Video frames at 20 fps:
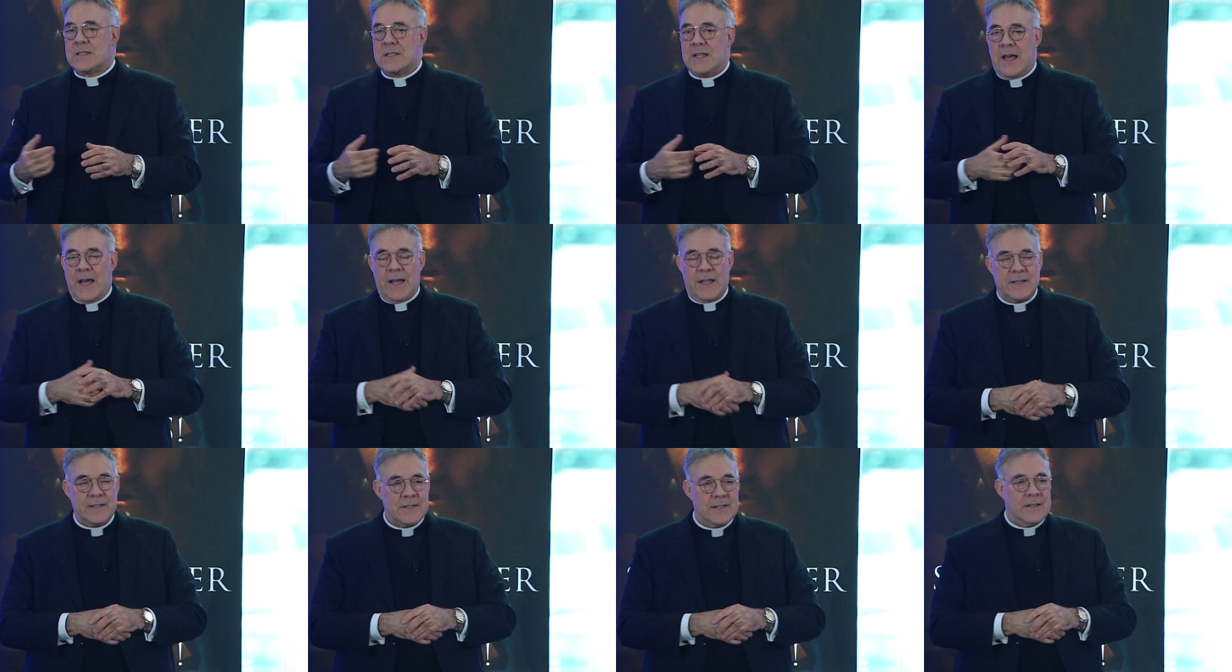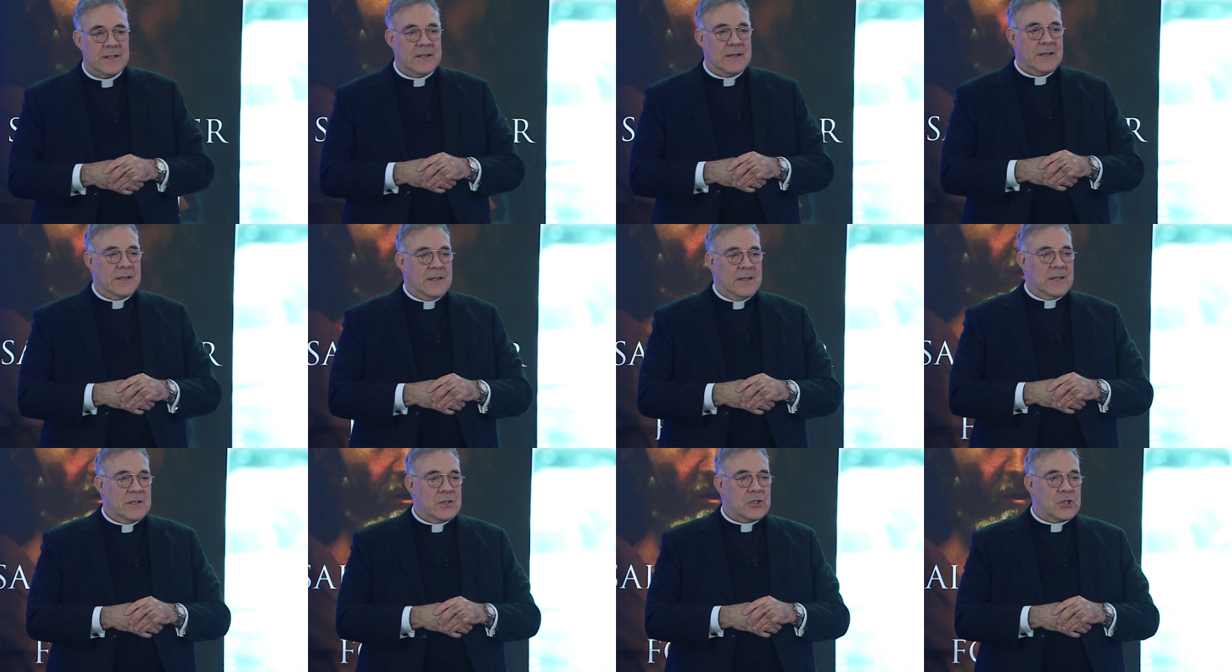that
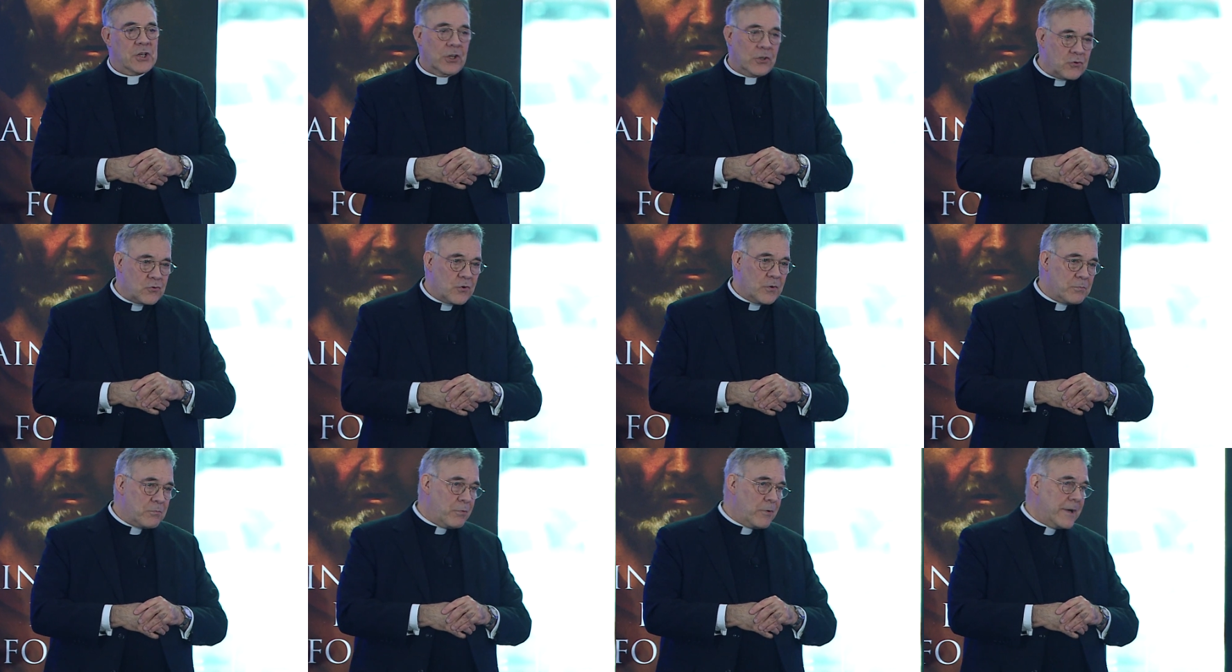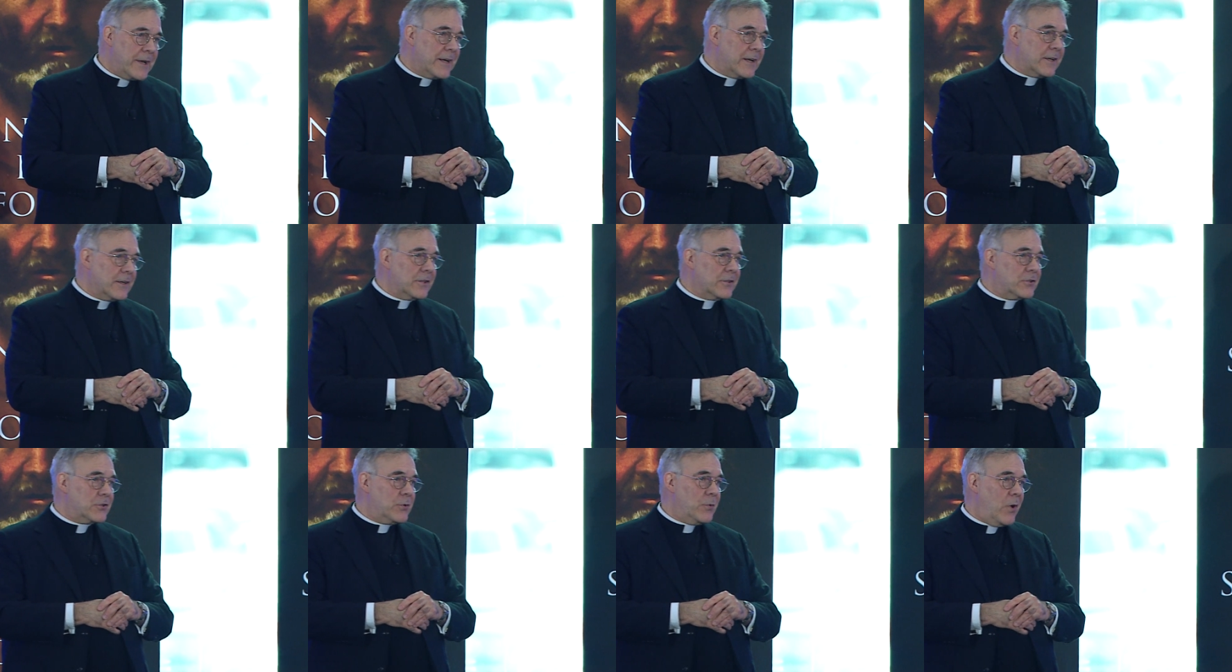children
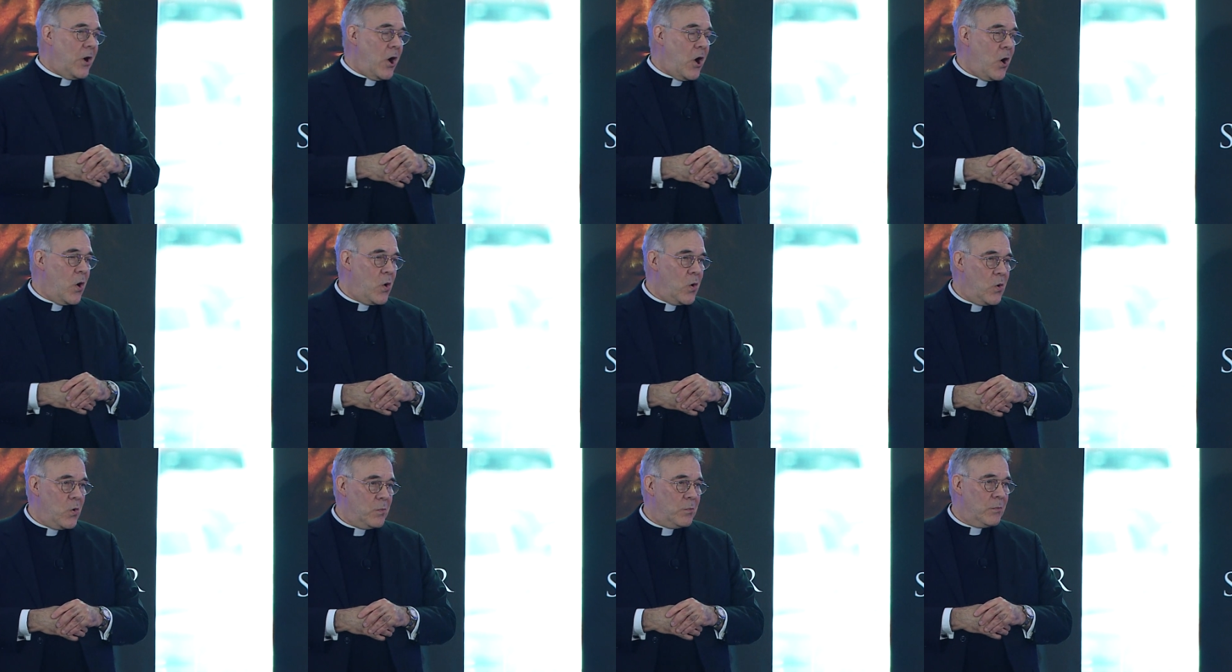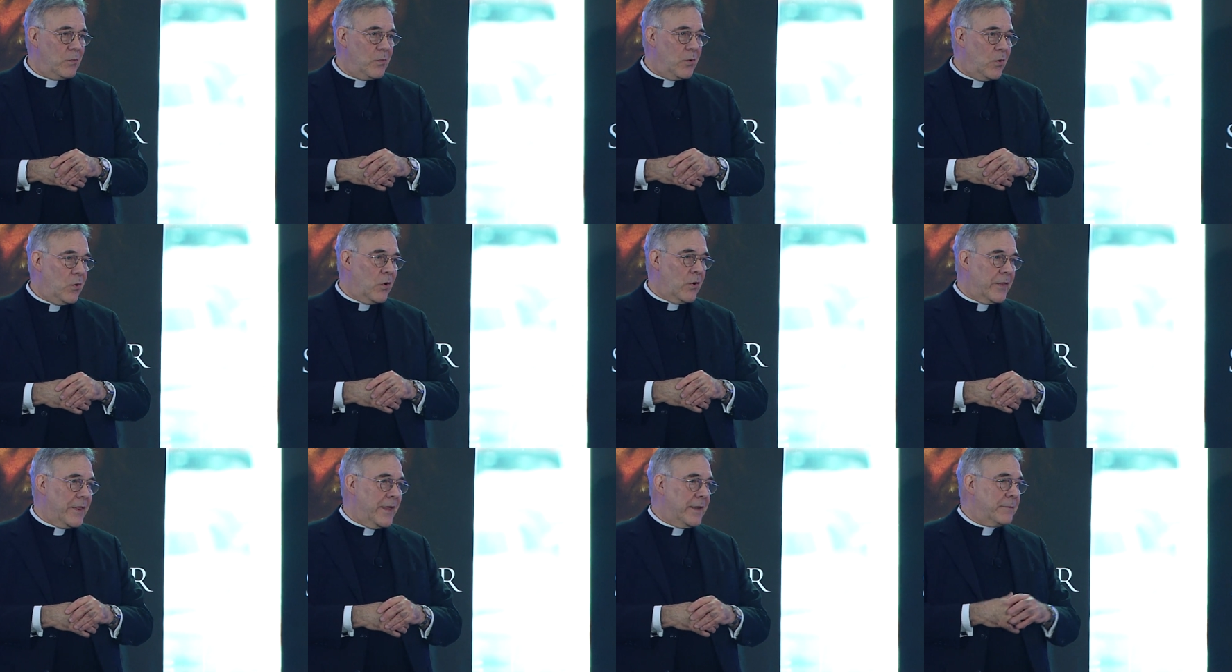bring to a home,
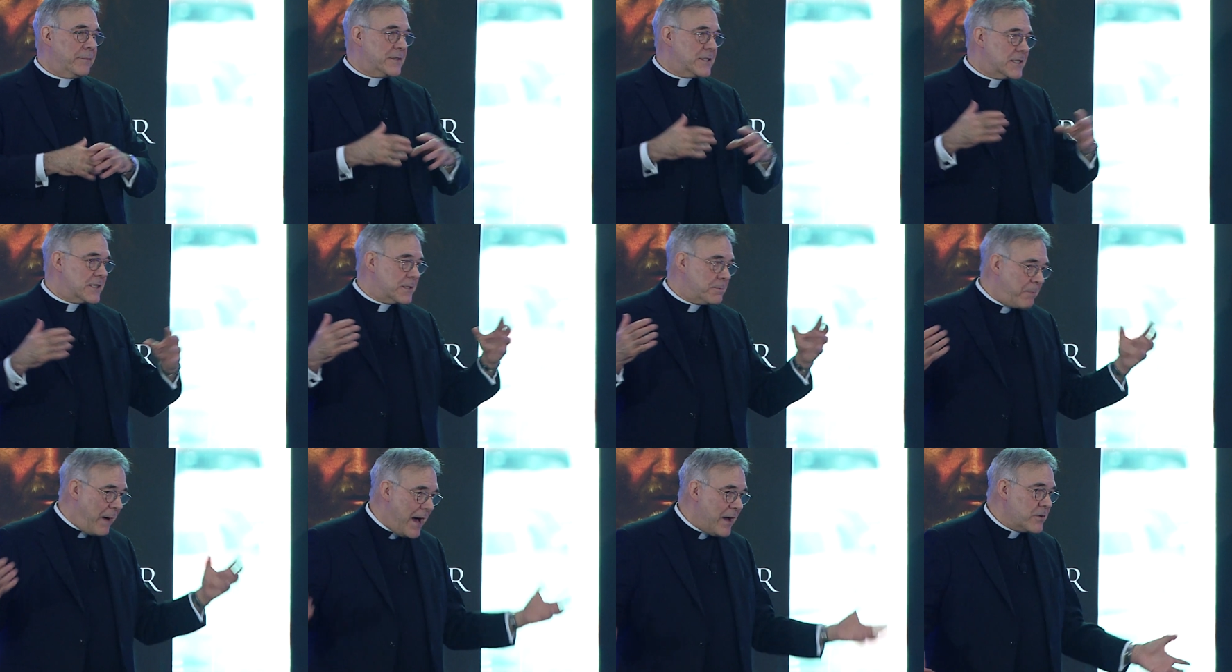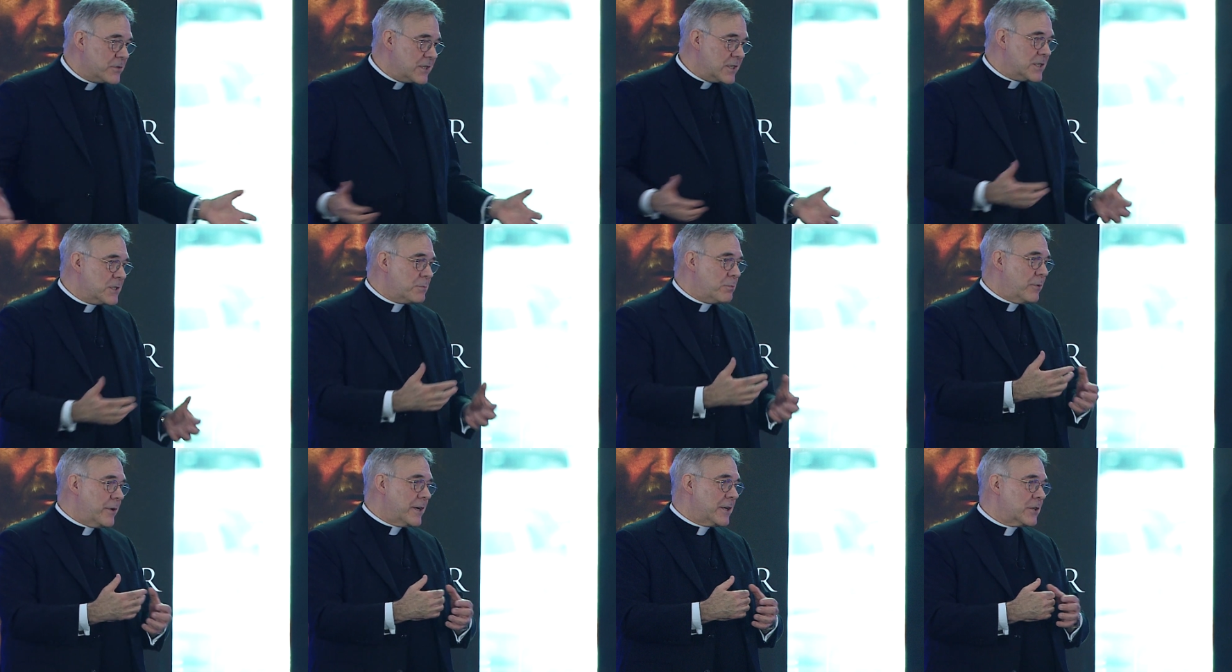or that spouses
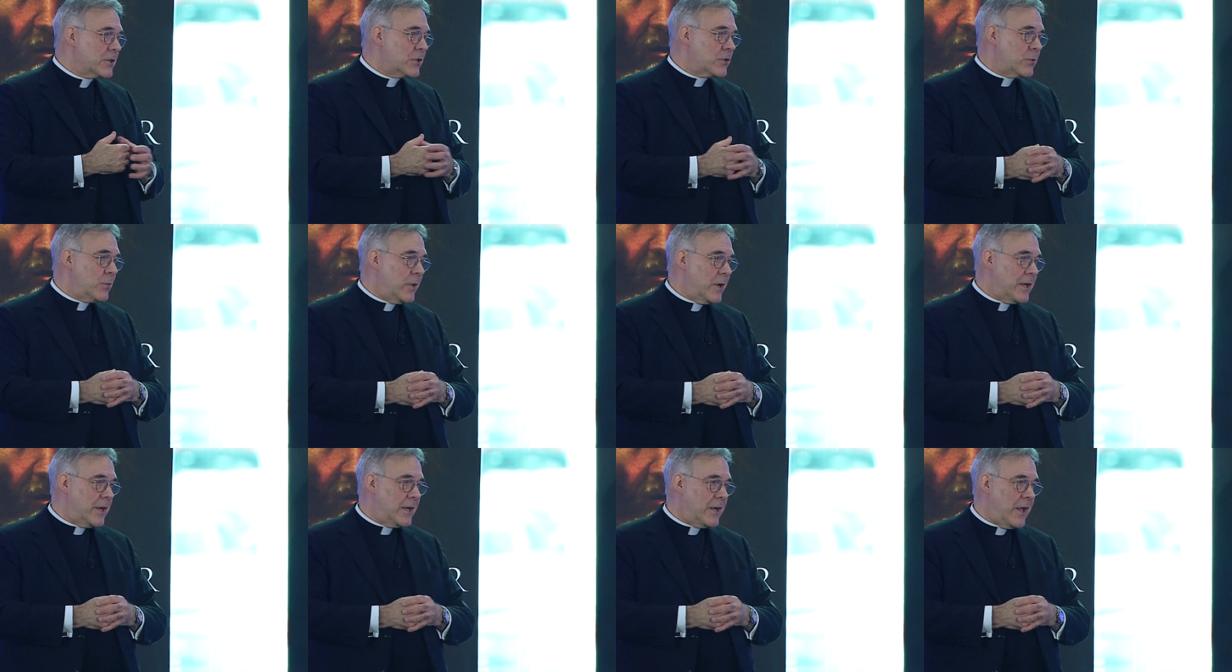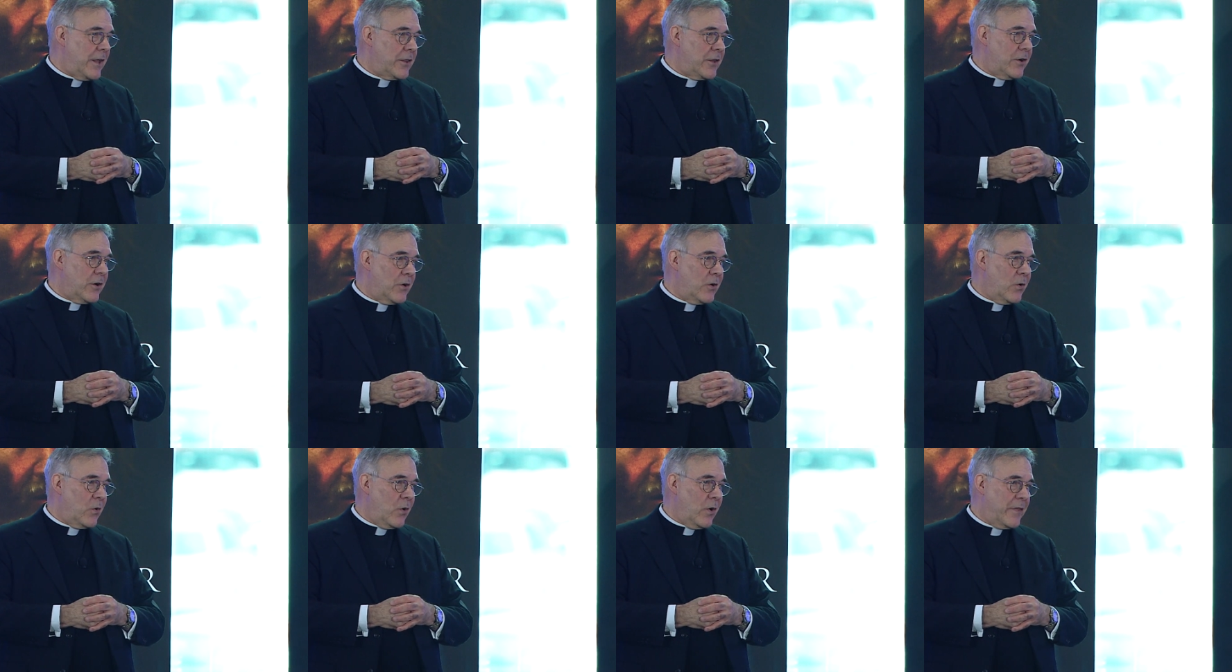bring to one
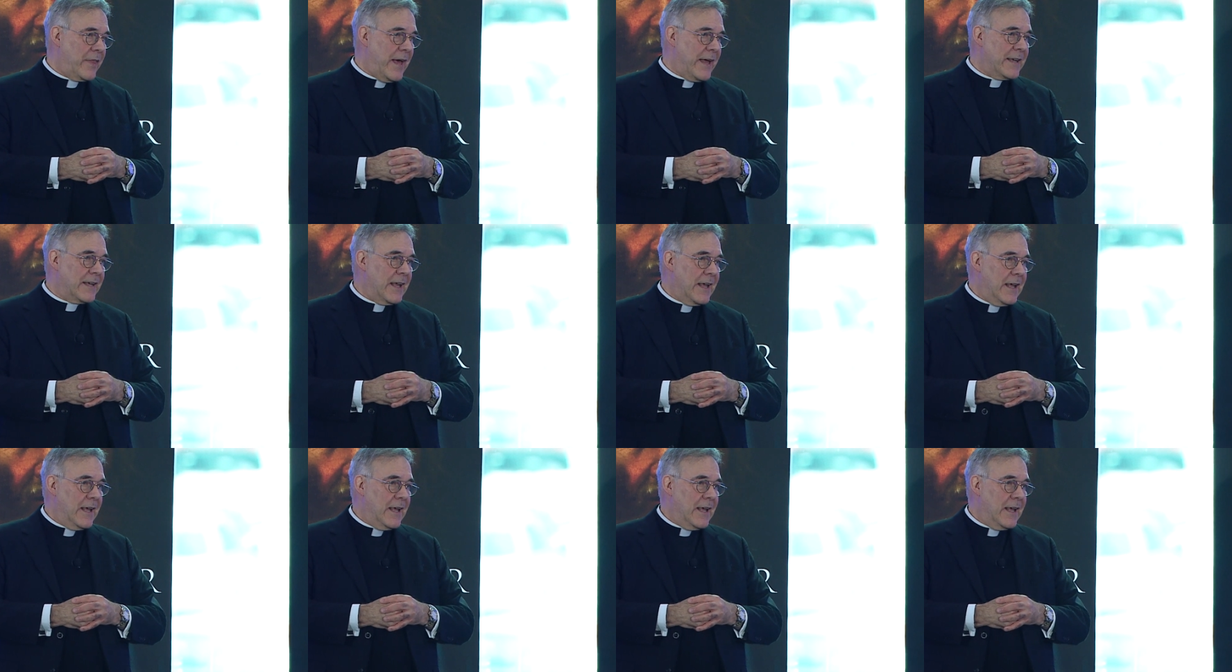another, or that